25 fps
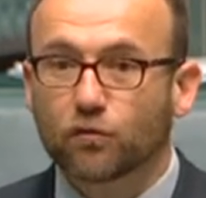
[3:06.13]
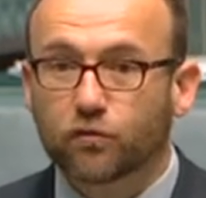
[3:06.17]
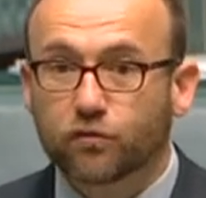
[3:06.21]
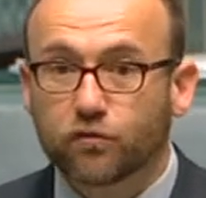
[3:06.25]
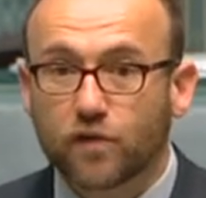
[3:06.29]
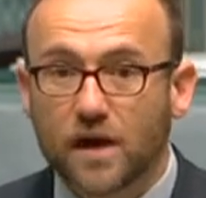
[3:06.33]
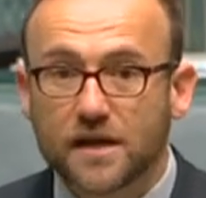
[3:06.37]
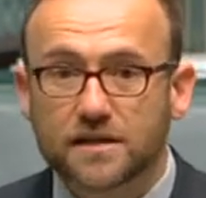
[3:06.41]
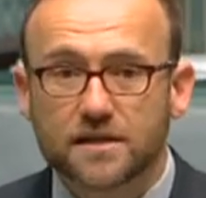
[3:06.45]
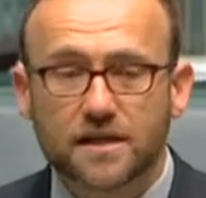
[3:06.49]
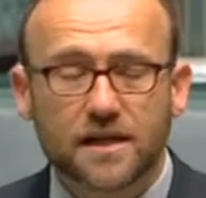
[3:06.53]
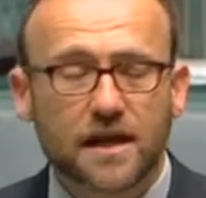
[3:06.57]

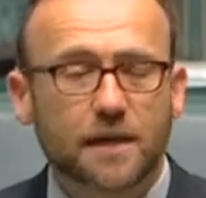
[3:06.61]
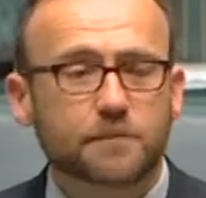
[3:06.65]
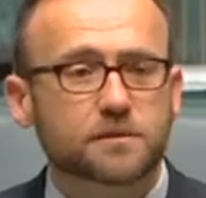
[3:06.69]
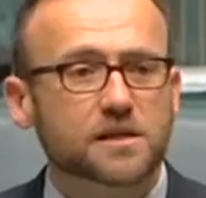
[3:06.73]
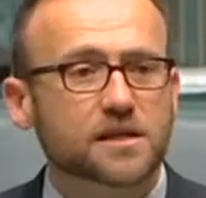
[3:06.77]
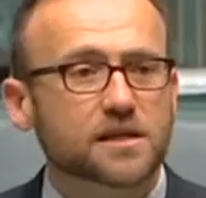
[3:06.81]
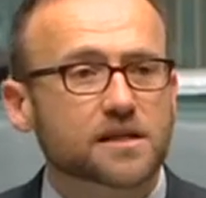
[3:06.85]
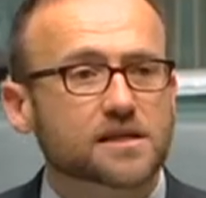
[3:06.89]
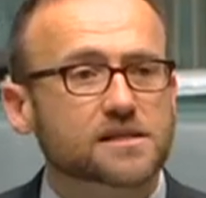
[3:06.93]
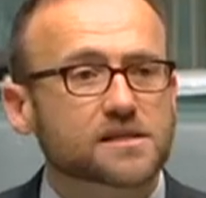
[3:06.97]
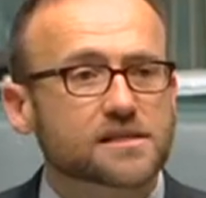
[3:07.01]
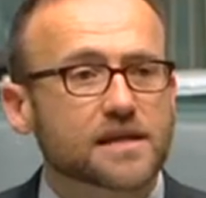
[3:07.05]
fronted up
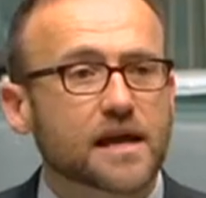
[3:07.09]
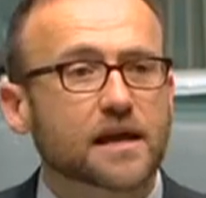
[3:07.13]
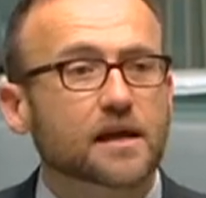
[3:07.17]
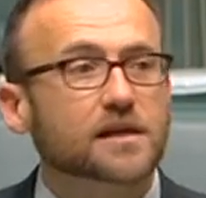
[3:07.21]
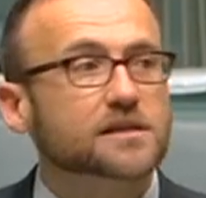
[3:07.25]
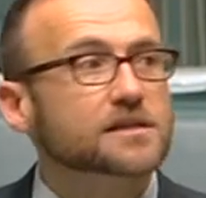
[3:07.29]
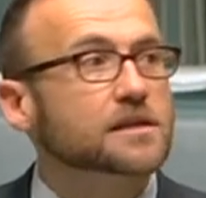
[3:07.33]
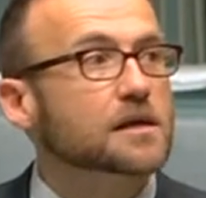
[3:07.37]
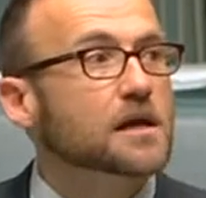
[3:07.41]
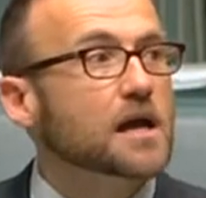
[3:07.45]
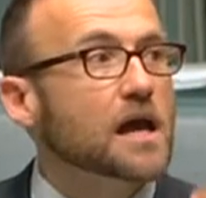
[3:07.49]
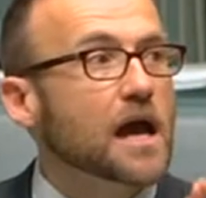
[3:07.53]
to the
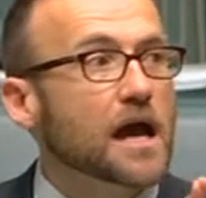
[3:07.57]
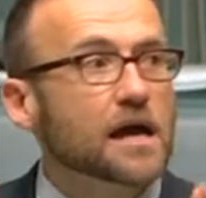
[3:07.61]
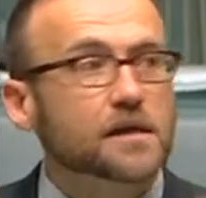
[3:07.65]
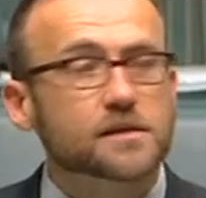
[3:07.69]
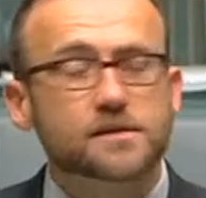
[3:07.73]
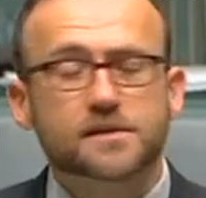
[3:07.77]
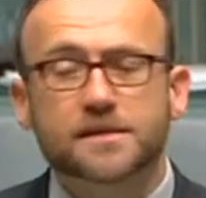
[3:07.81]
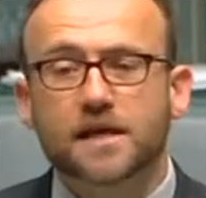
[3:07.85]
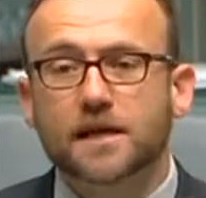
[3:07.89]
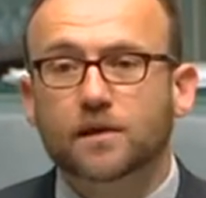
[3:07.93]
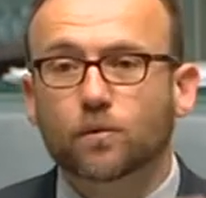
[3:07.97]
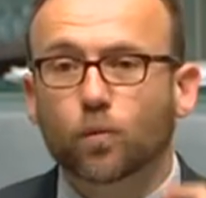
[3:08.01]
Senate
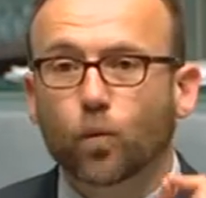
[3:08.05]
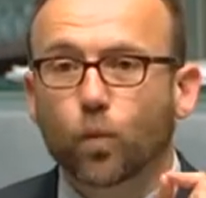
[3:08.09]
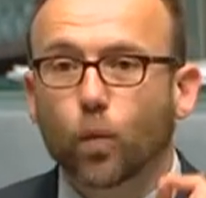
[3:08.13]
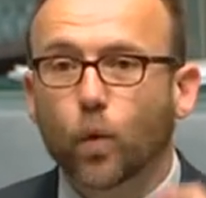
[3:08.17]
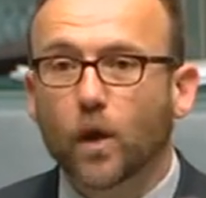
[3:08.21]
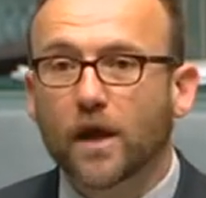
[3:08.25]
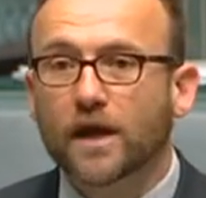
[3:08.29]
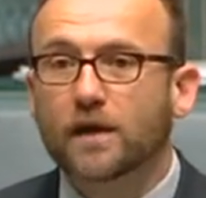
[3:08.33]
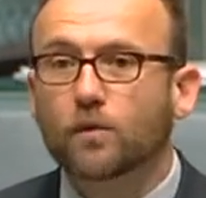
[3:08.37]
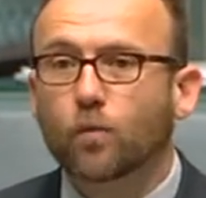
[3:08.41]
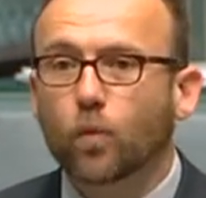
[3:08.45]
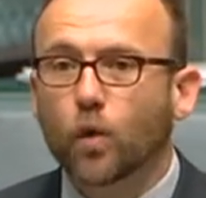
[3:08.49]
and said,
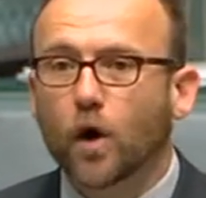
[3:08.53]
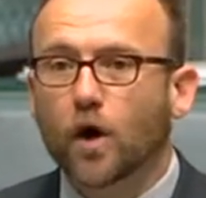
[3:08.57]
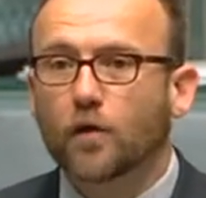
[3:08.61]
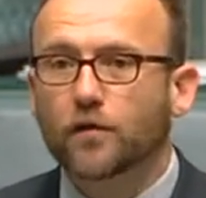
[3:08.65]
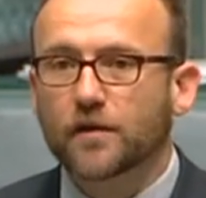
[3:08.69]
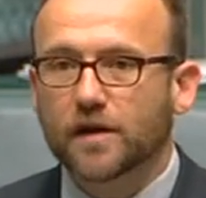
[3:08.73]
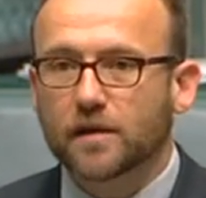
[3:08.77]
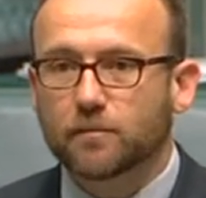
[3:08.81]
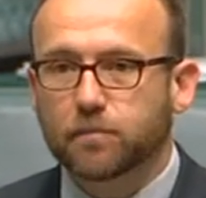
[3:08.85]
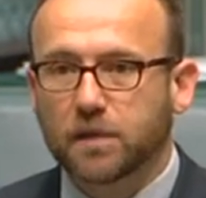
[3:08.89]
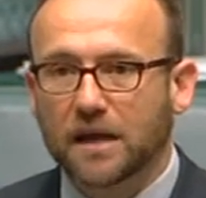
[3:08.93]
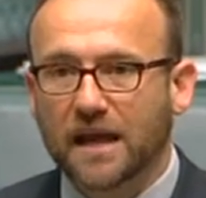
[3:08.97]
we
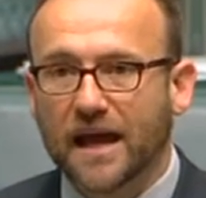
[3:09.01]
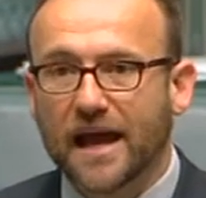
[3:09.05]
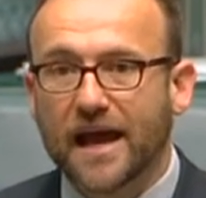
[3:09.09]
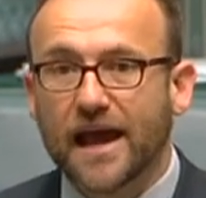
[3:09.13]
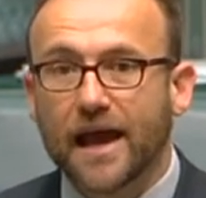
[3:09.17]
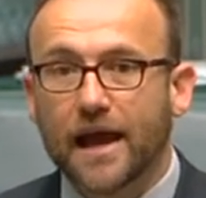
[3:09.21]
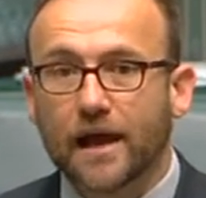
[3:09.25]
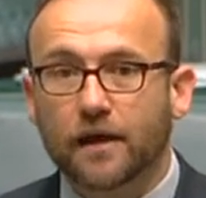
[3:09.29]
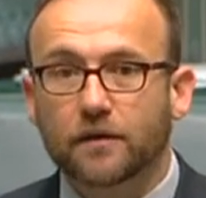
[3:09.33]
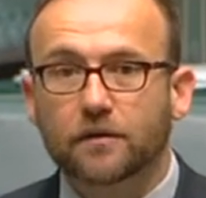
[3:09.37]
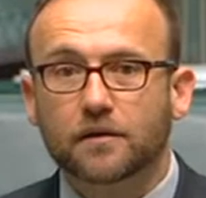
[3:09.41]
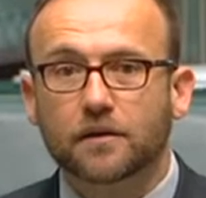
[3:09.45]
want a
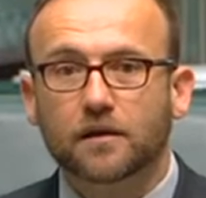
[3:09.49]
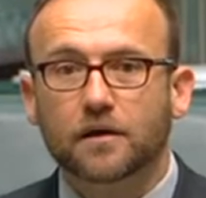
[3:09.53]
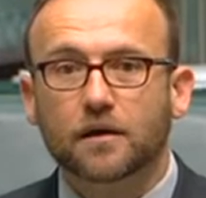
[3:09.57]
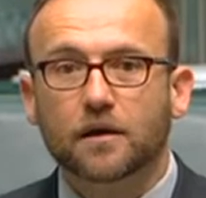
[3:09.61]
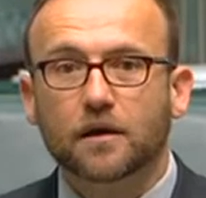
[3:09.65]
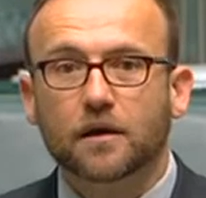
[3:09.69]
plan